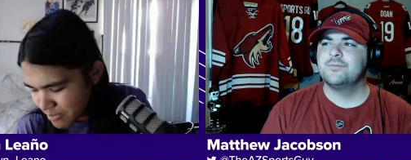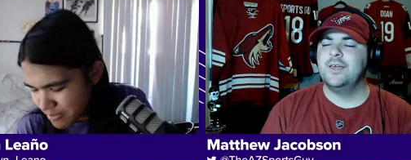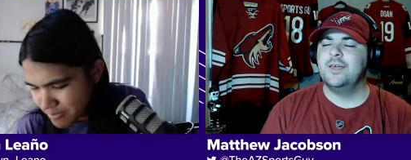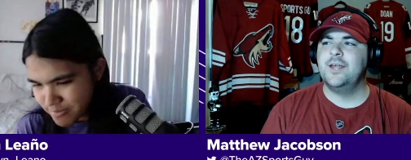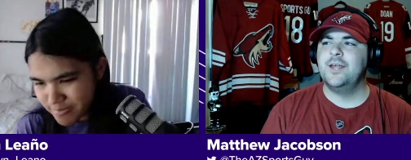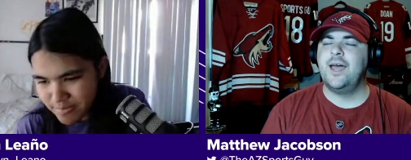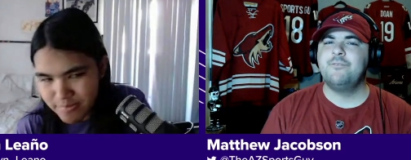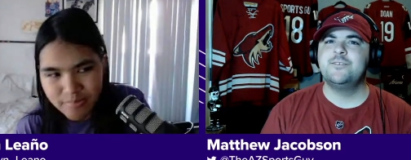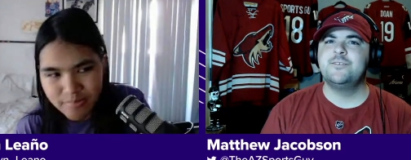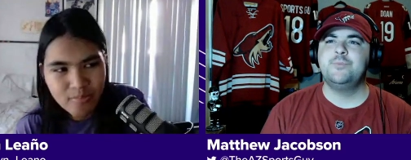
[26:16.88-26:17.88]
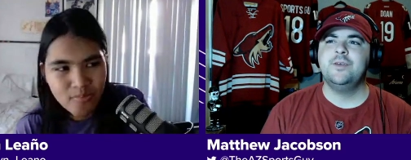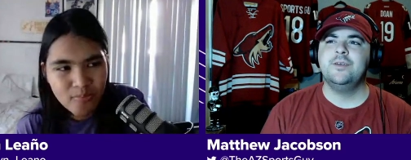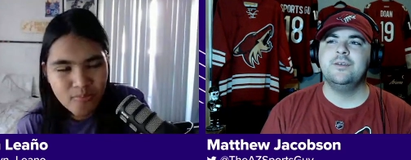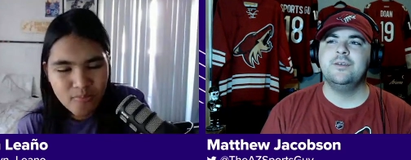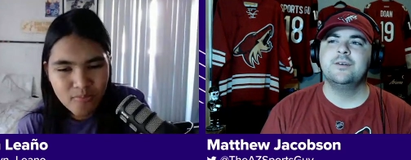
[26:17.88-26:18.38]
Speaker 1: It would have to
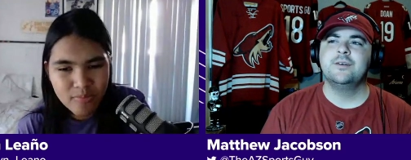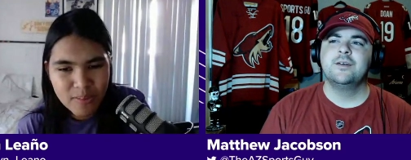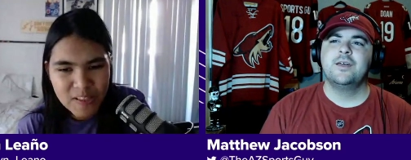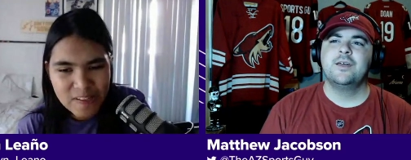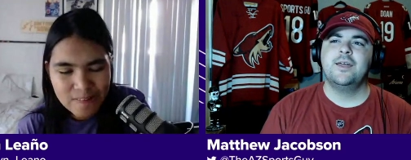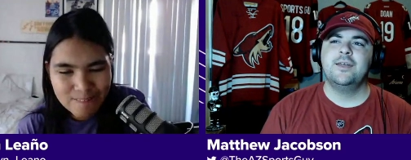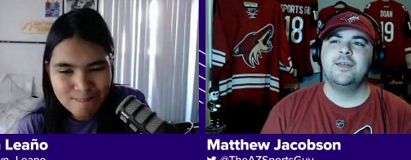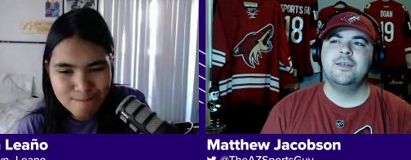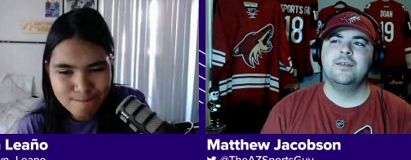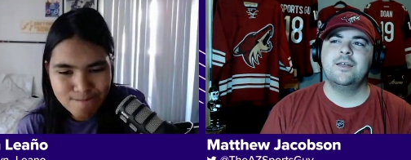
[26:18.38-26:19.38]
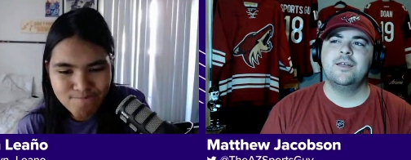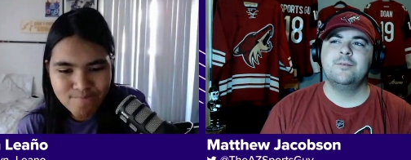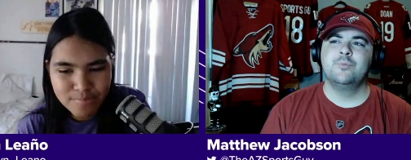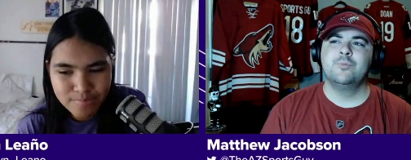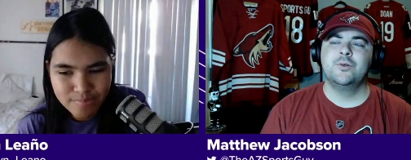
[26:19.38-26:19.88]
be
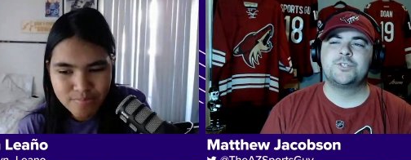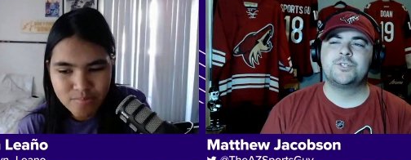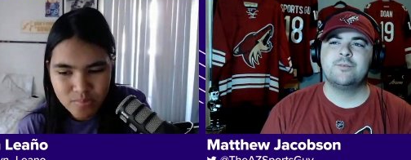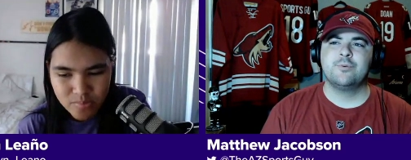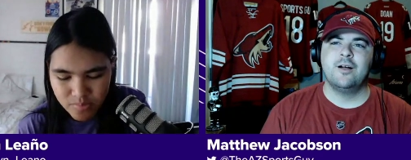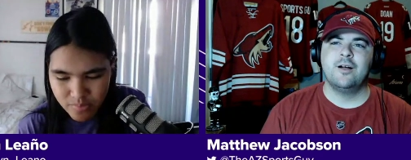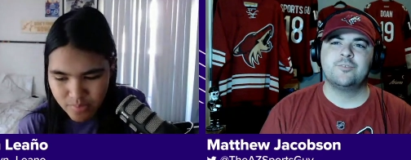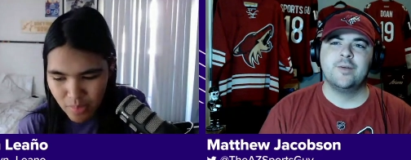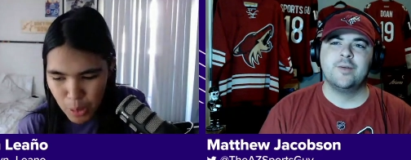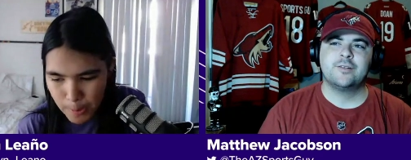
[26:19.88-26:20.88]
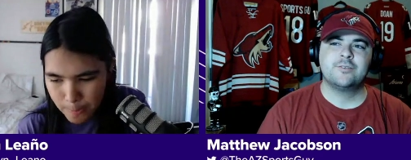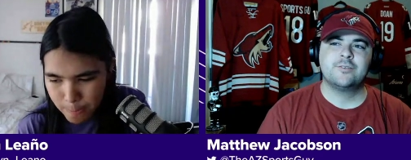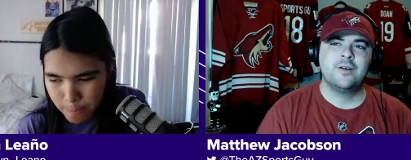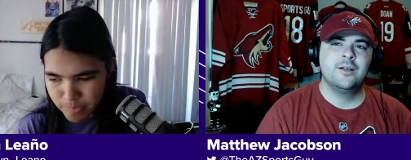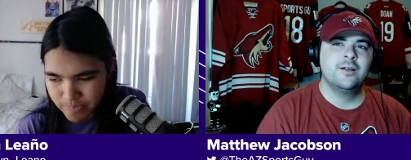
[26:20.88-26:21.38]
a blue chip prospect.
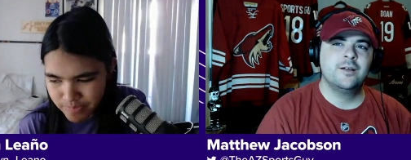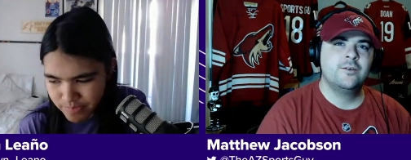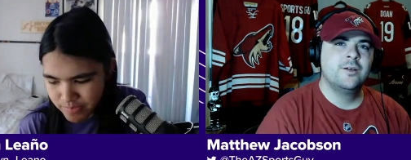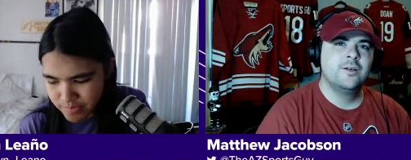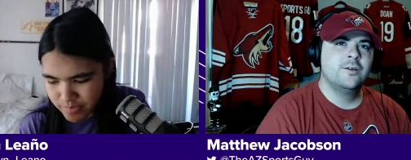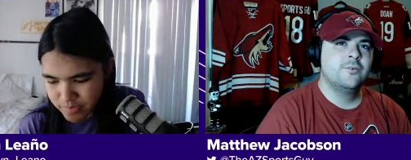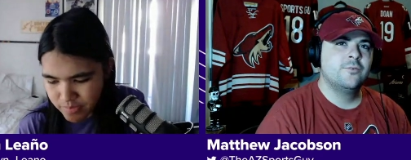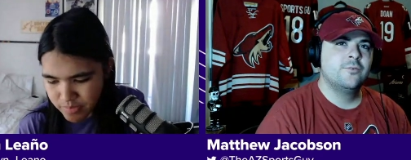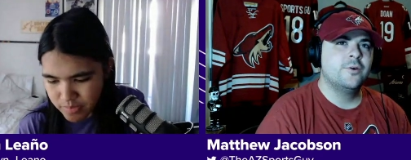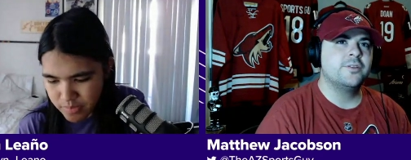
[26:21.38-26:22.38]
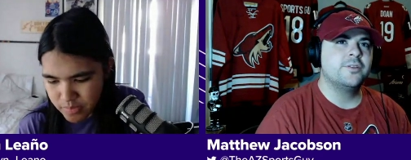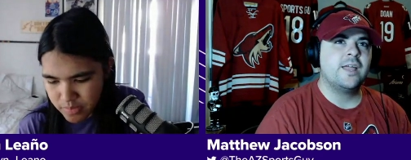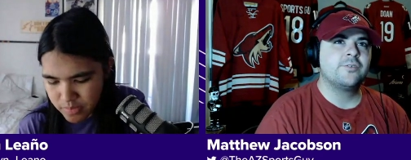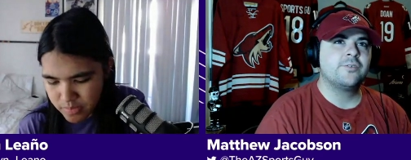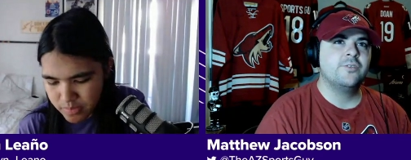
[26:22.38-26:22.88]
So what is it? They
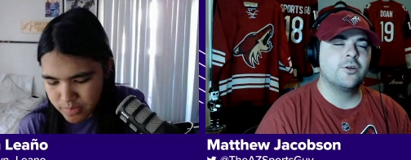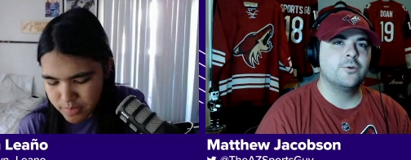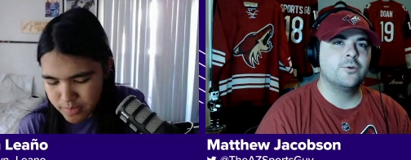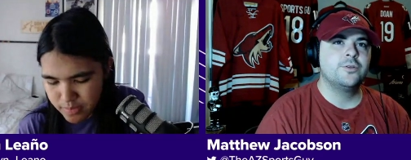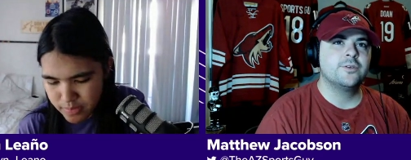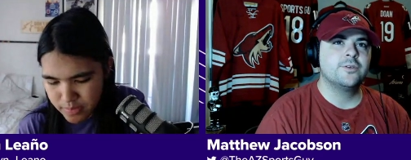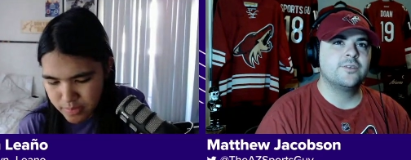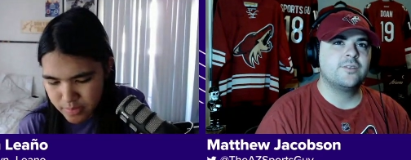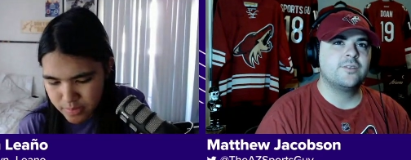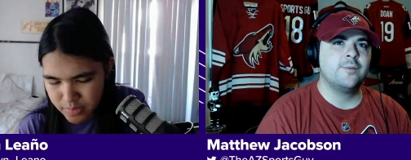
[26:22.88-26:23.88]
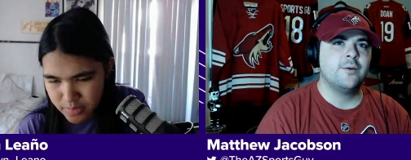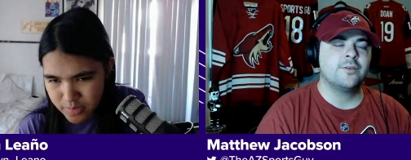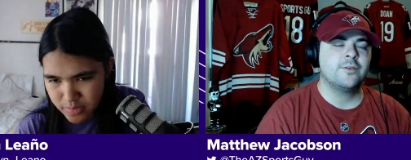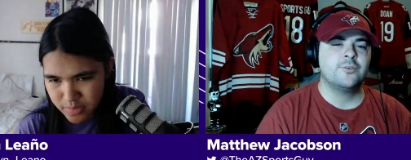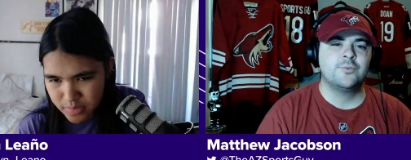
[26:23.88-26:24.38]
have Snuggerud in their system. I
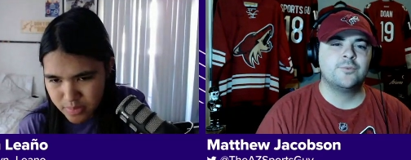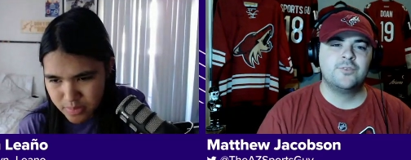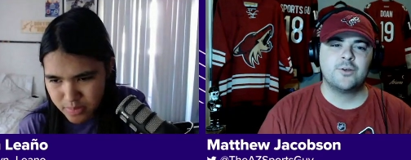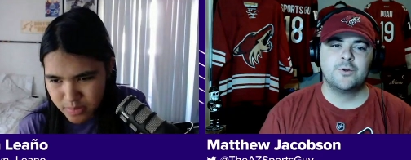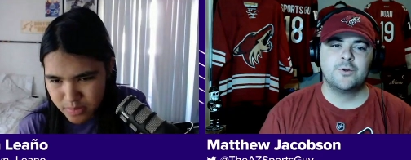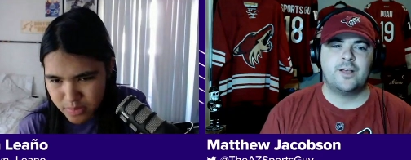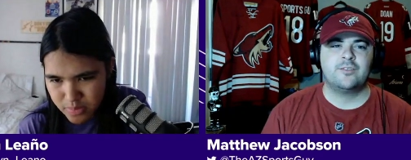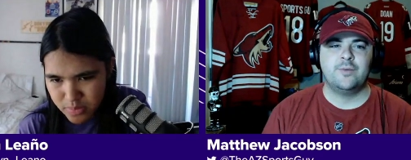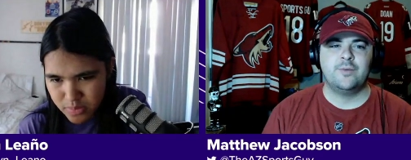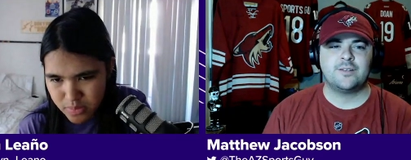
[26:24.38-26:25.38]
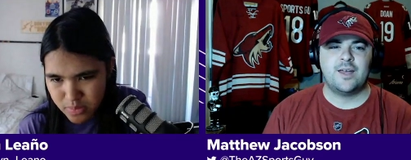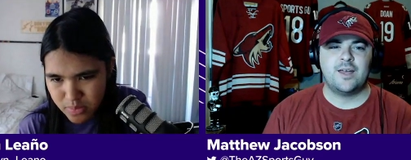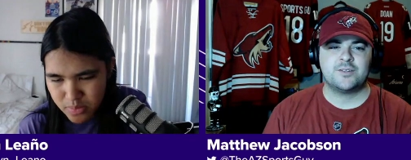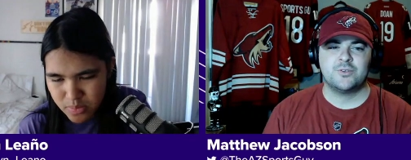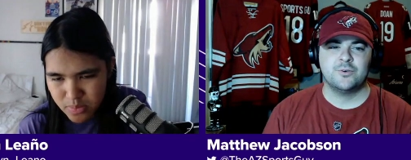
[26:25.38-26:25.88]
would assume Snuggerud has to be
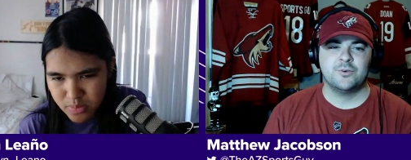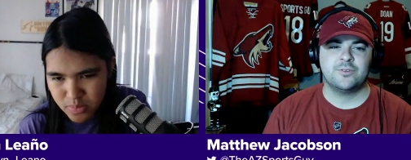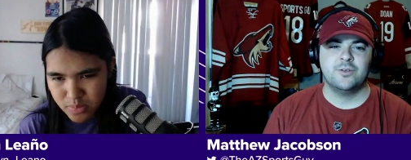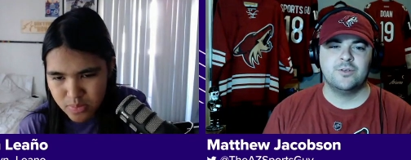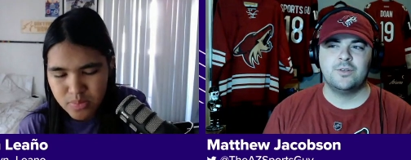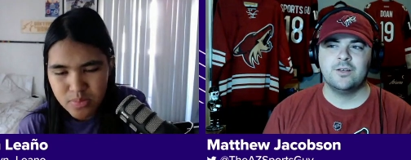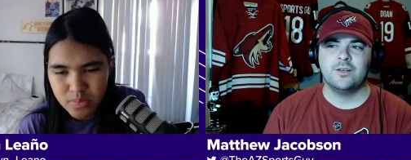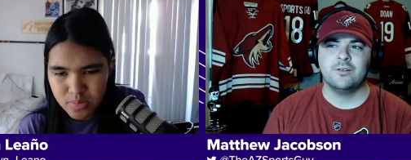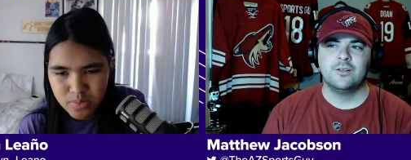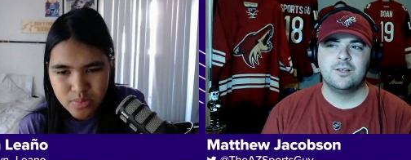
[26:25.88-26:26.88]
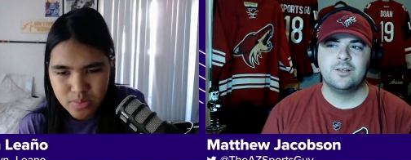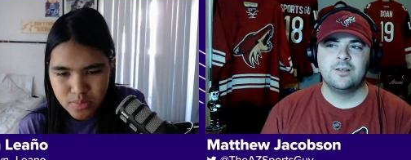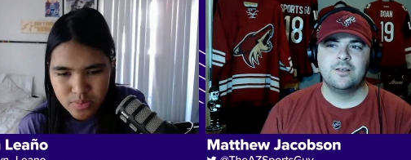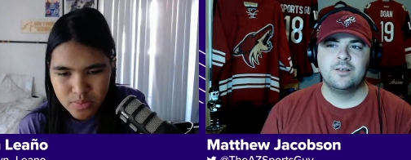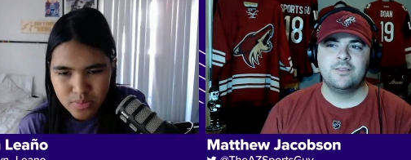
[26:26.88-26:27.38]
attached, or it's no deal.
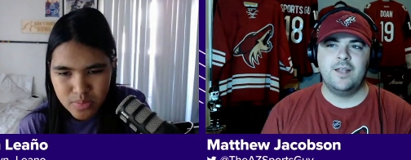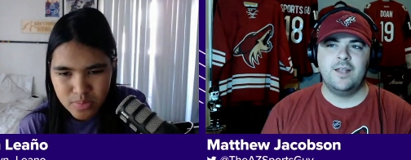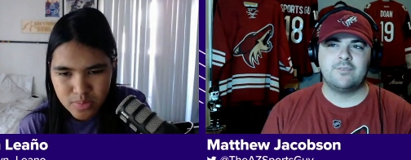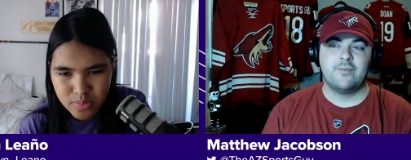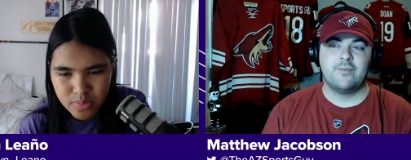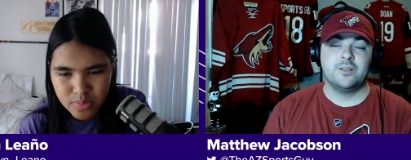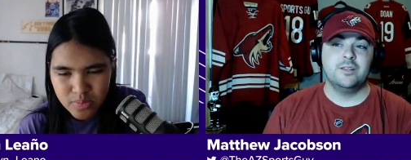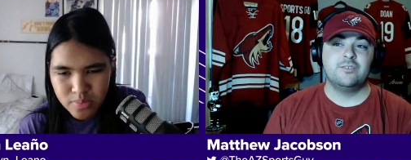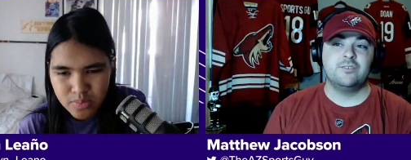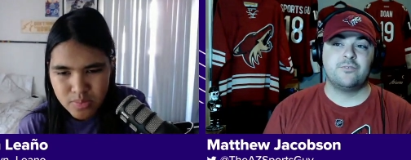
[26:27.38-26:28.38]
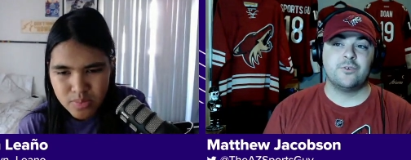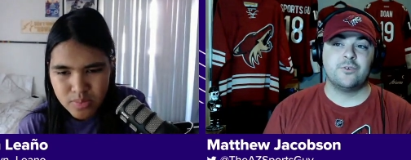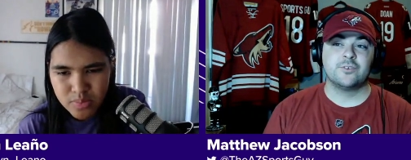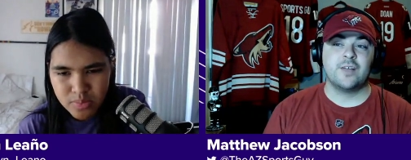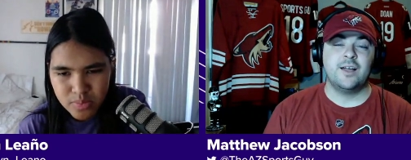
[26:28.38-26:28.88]
They have to have at least a
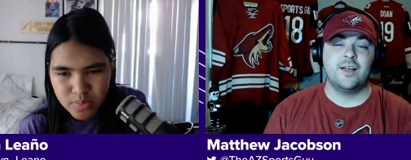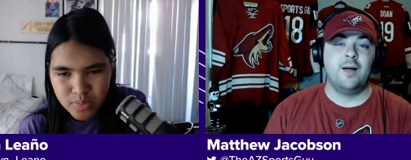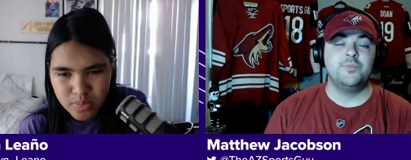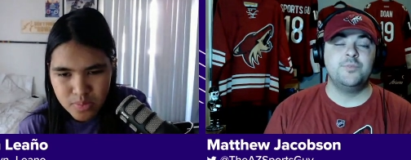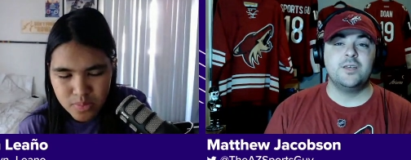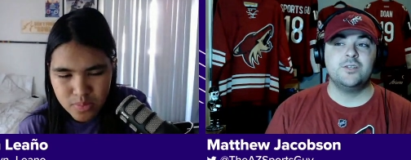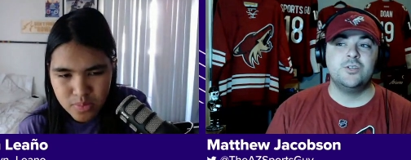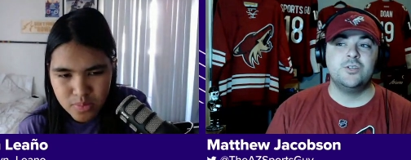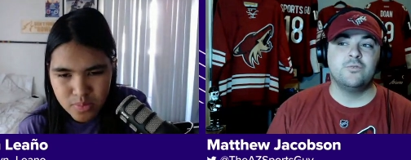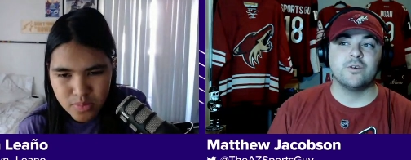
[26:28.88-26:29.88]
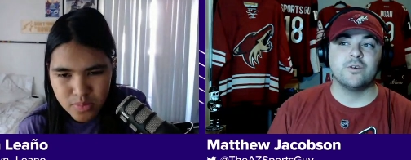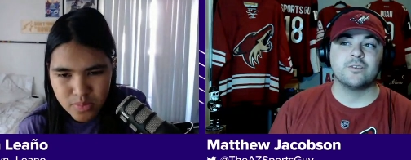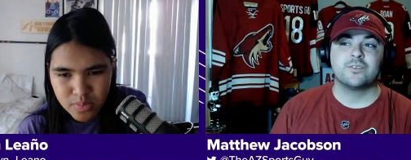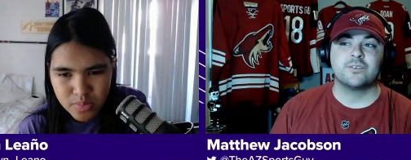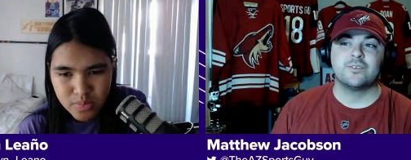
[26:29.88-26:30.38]
first. I'm thinking 2
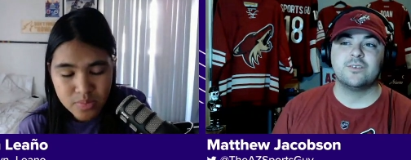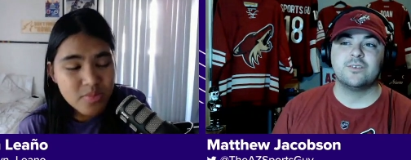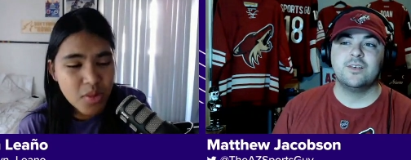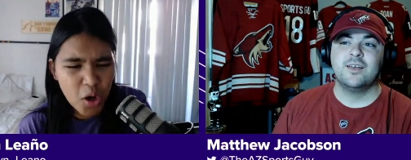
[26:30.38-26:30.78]
firsts.